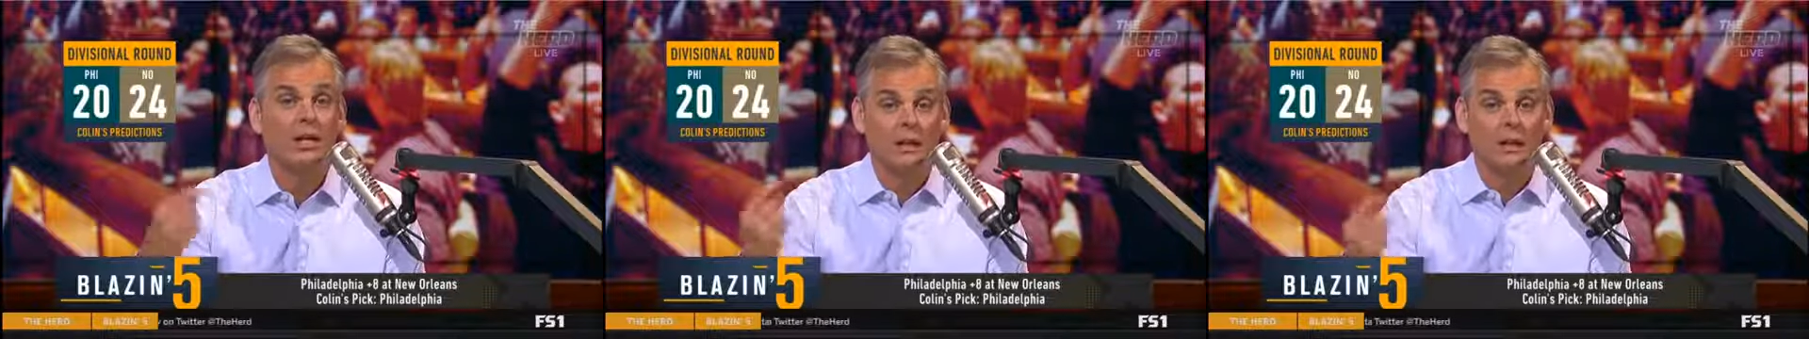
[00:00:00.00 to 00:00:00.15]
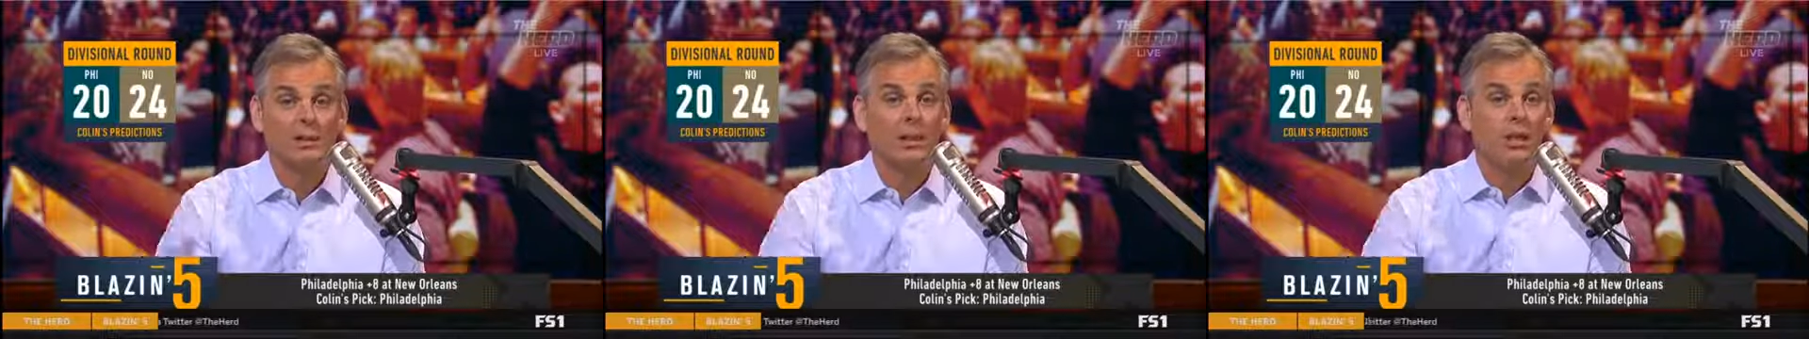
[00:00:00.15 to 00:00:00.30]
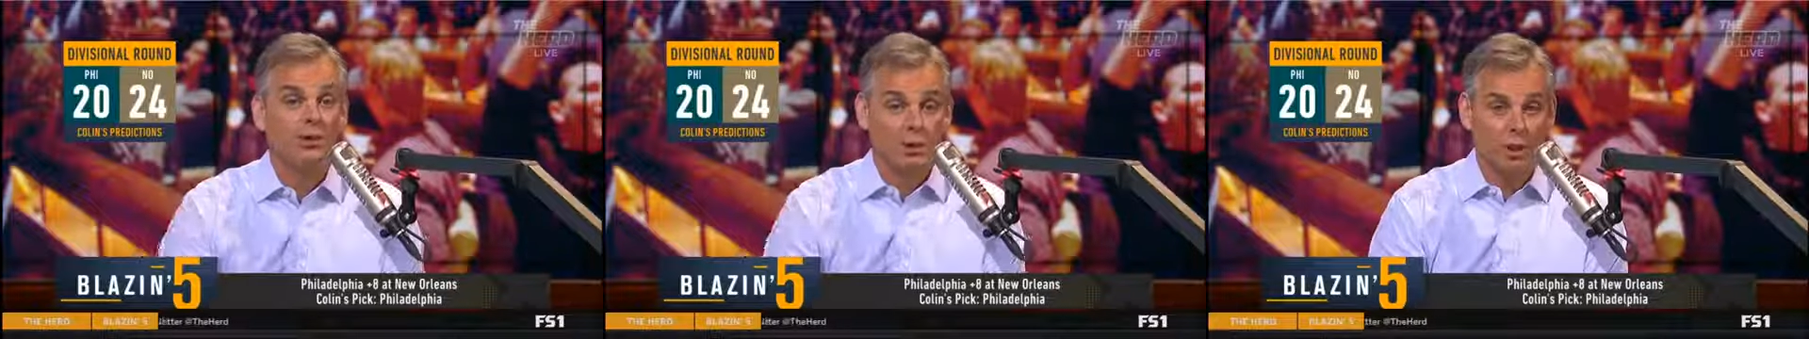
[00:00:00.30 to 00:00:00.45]

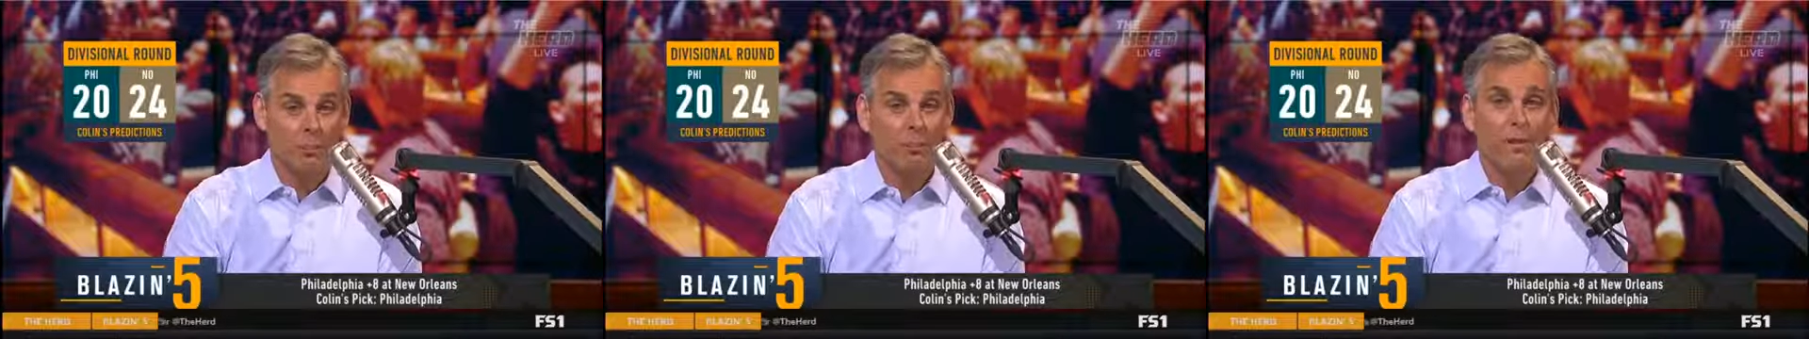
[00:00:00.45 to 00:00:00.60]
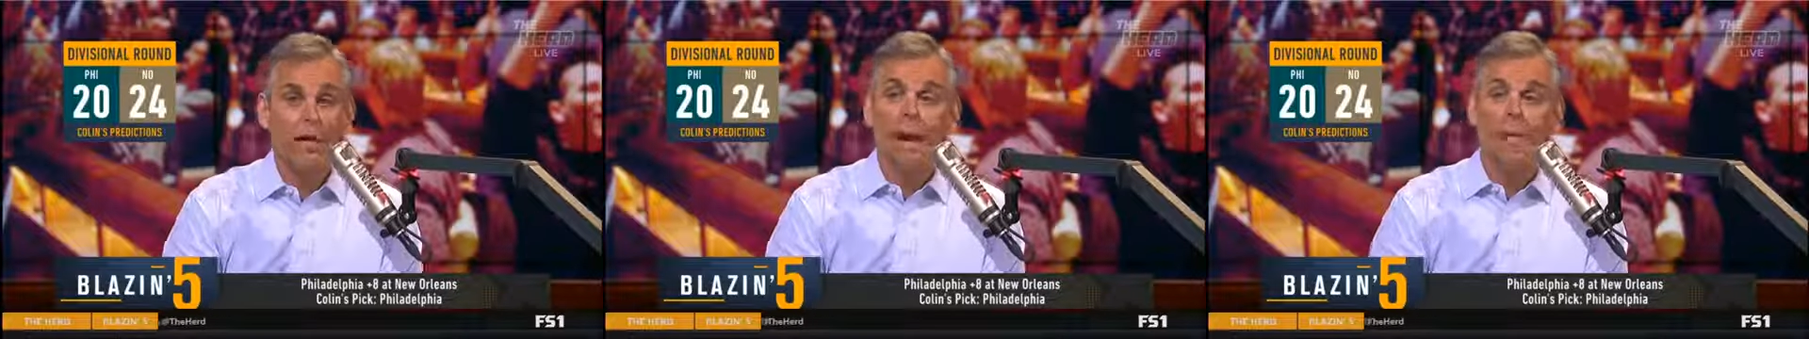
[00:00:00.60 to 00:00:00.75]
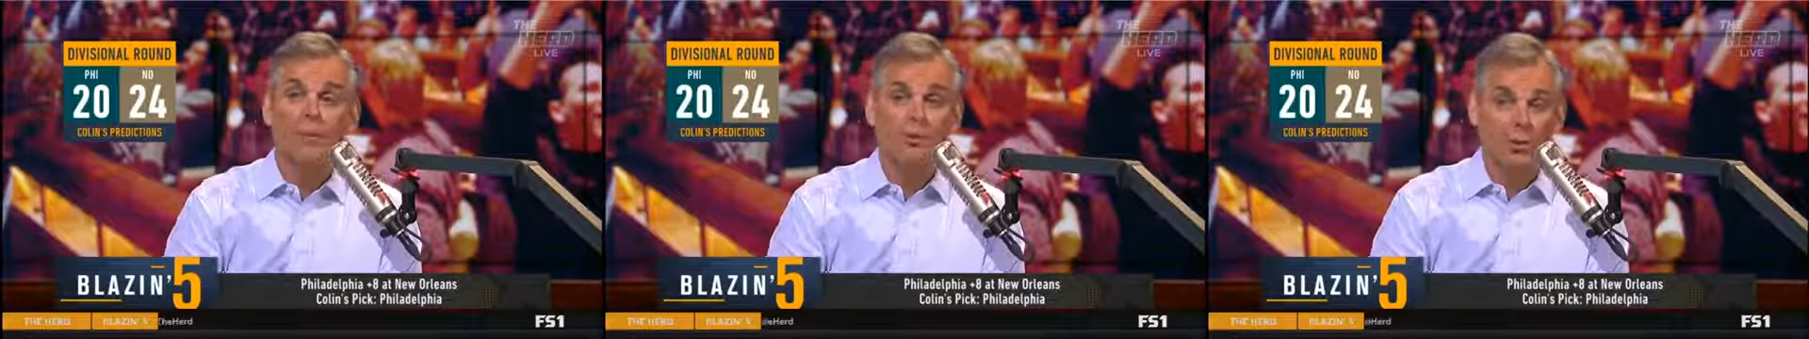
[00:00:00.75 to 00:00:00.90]
to
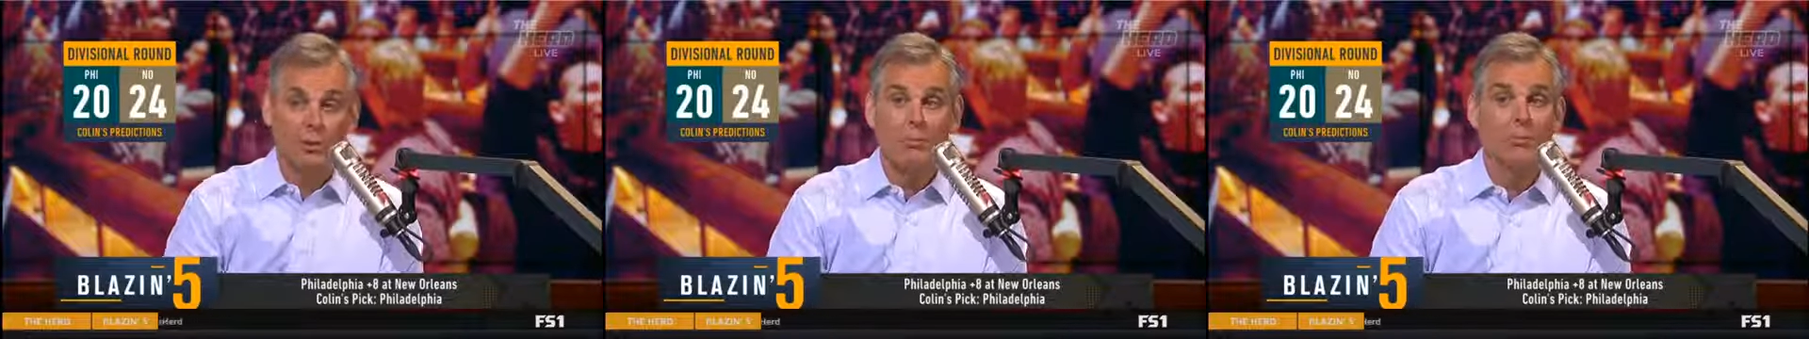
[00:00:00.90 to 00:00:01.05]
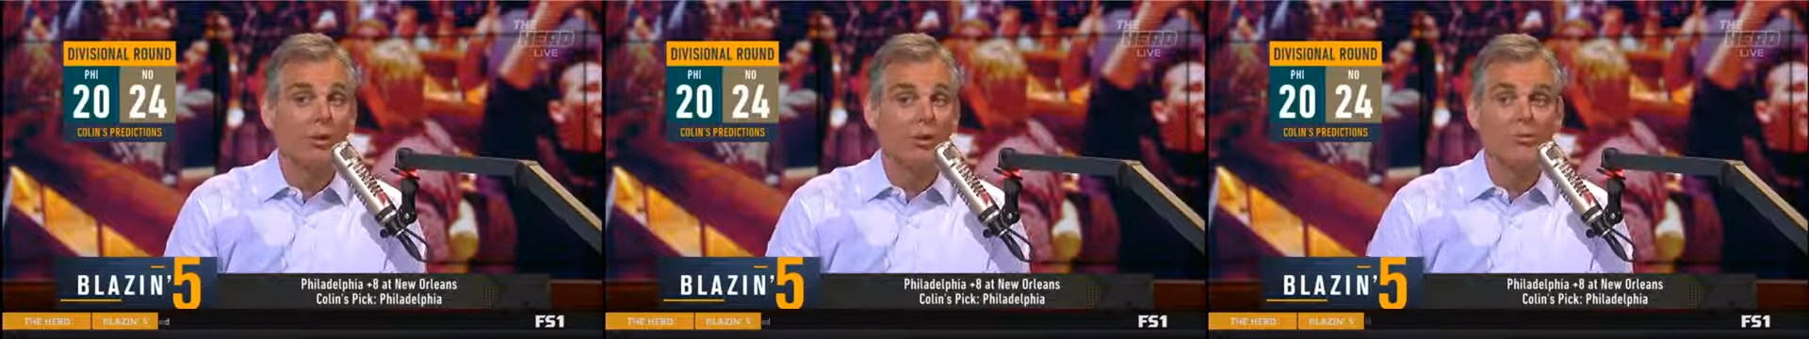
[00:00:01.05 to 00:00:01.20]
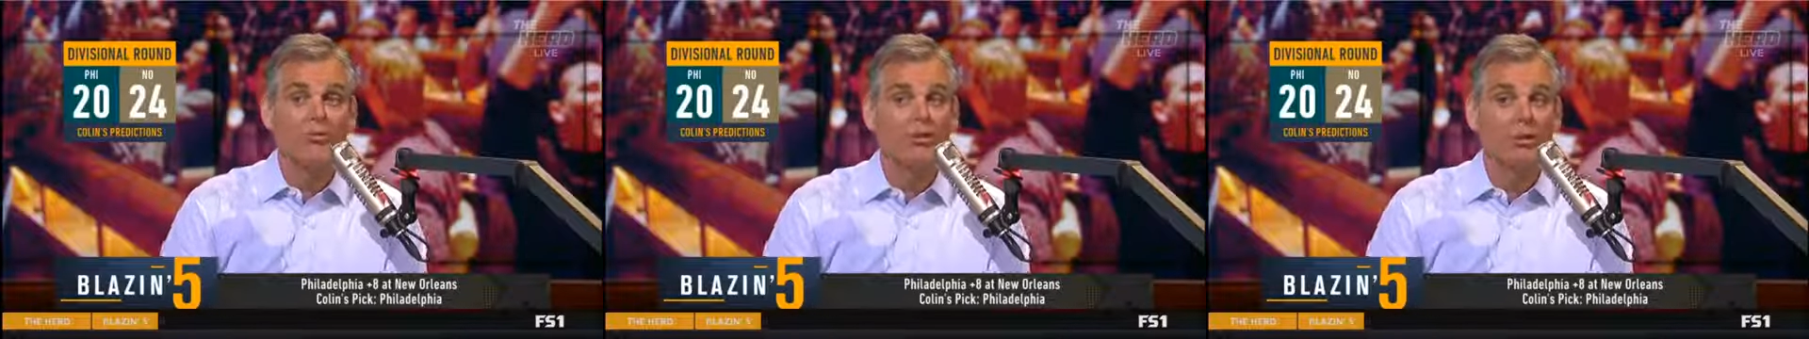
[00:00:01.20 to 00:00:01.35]
be able to
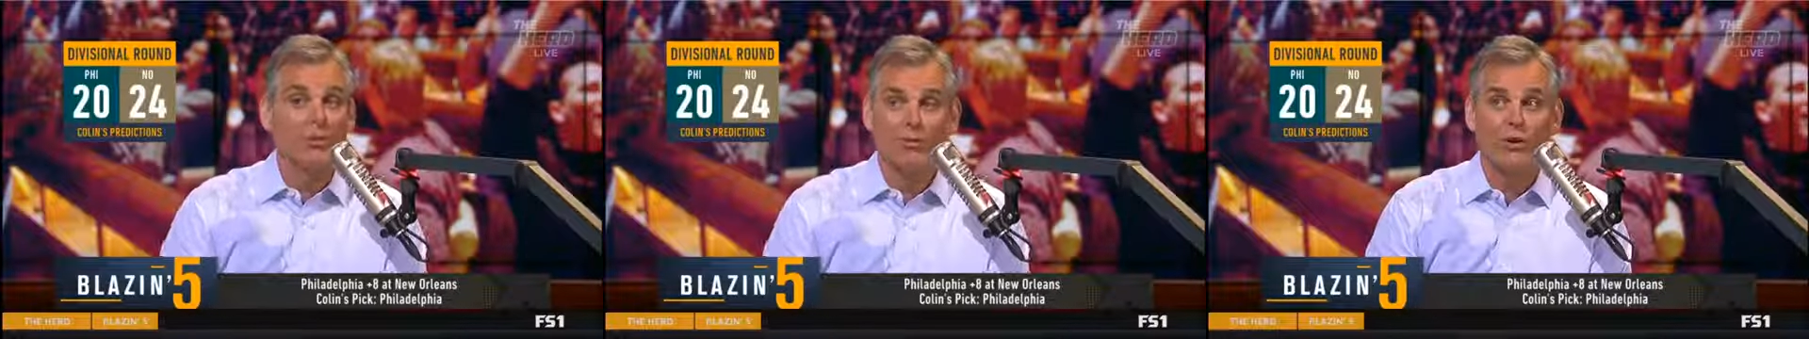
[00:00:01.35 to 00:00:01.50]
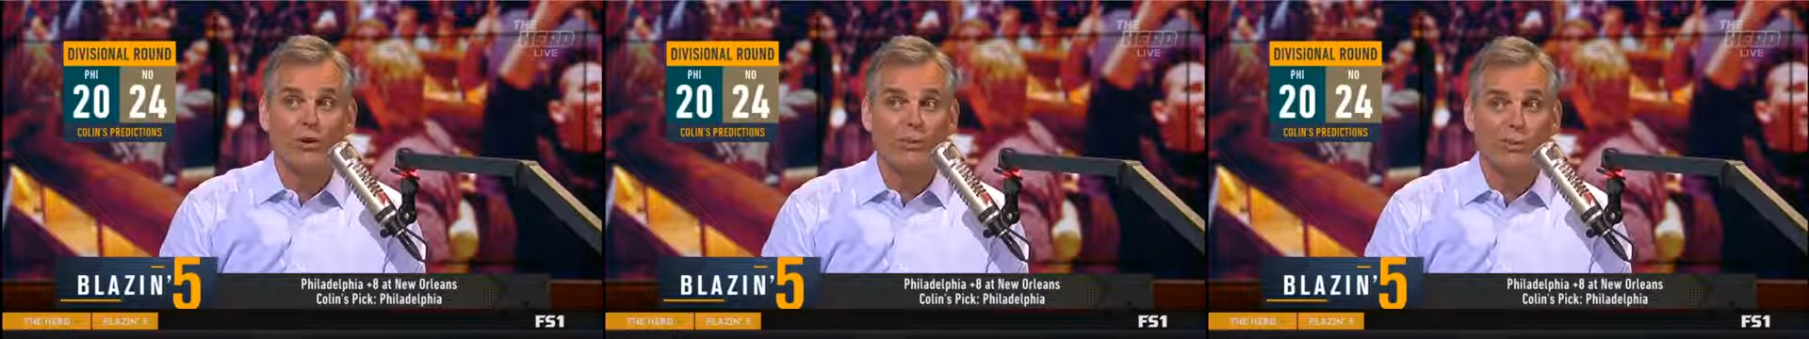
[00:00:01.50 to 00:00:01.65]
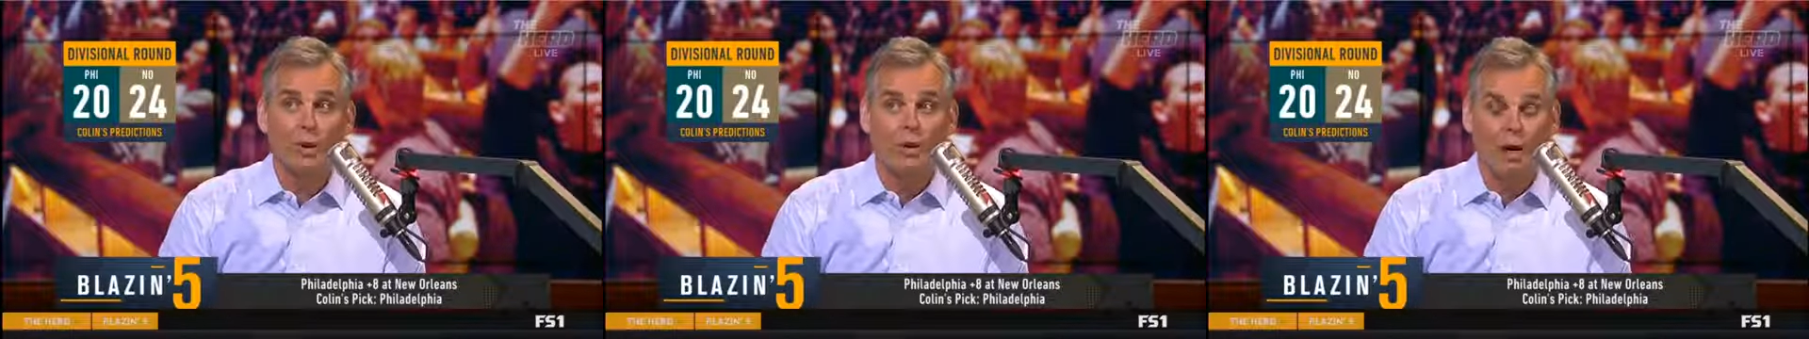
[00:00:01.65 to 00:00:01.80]
move the
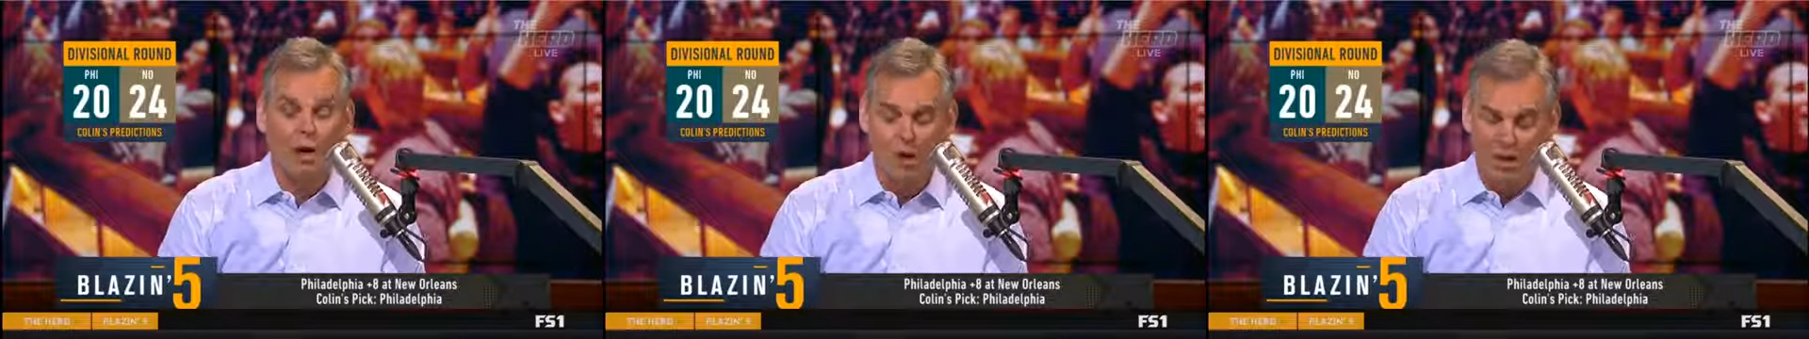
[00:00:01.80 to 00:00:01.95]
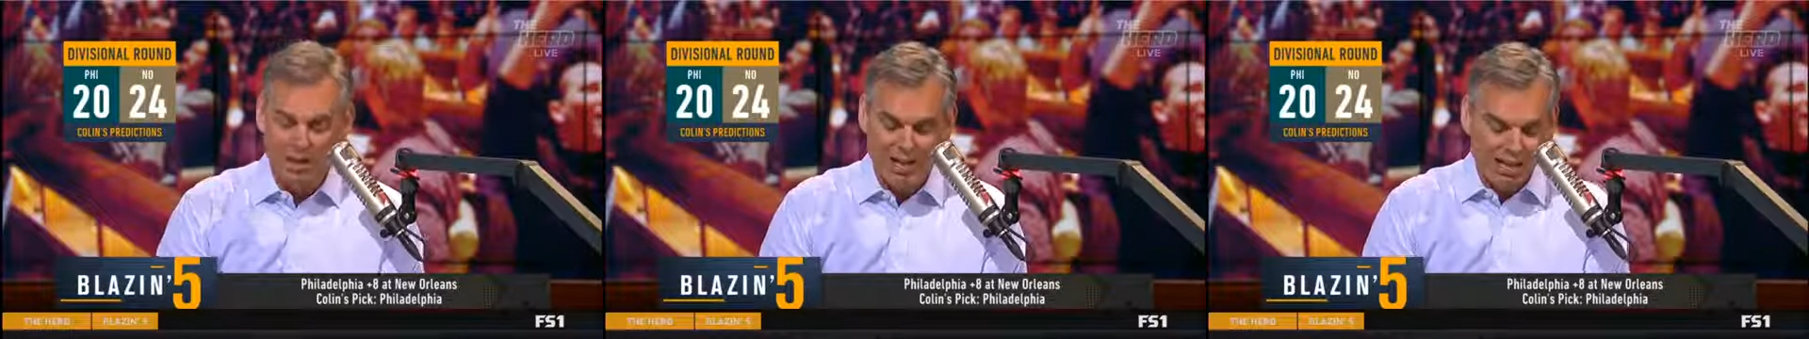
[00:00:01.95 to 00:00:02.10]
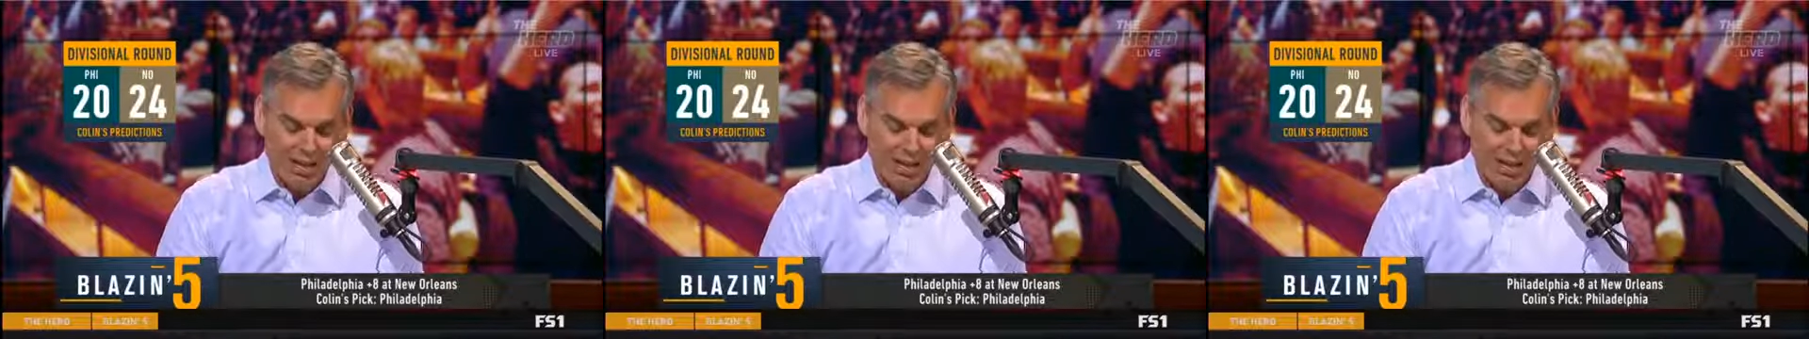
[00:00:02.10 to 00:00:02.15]
football.